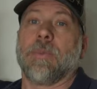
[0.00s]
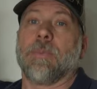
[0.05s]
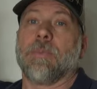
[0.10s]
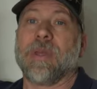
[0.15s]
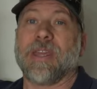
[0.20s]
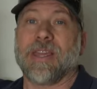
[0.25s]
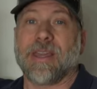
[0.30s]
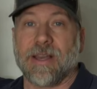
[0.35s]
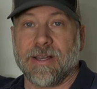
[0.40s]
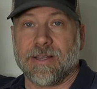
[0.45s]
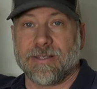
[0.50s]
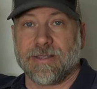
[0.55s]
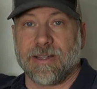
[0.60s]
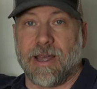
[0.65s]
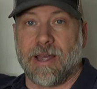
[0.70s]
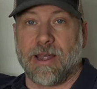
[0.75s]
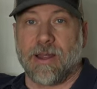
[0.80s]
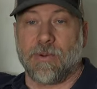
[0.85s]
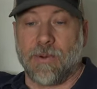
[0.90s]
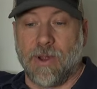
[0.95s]
because
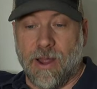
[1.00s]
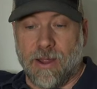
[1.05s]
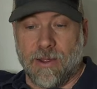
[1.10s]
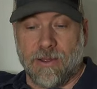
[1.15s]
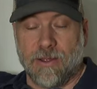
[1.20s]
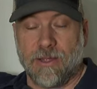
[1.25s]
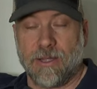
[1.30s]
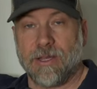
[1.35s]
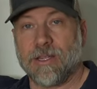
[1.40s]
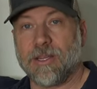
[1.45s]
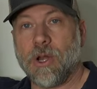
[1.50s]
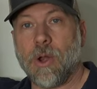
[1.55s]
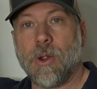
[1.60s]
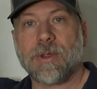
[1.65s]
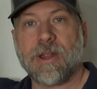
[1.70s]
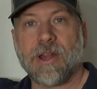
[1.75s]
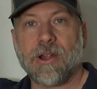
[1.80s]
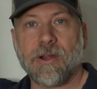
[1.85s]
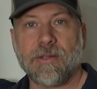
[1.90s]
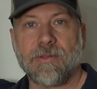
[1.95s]

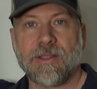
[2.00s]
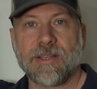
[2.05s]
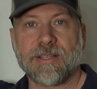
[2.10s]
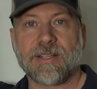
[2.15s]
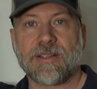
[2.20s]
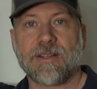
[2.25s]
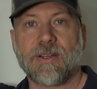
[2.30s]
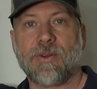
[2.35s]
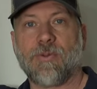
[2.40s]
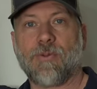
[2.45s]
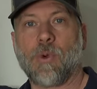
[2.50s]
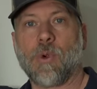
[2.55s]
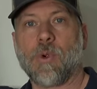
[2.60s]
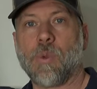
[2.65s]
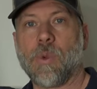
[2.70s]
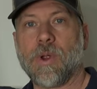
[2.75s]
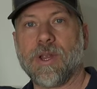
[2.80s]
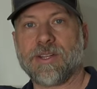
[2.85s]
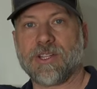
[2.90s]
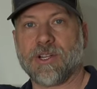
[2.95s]
I'm carrying this for
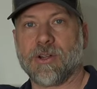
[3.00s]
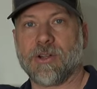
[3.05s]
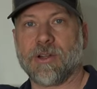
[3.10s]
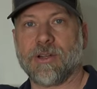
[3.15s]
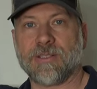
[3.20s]
winter.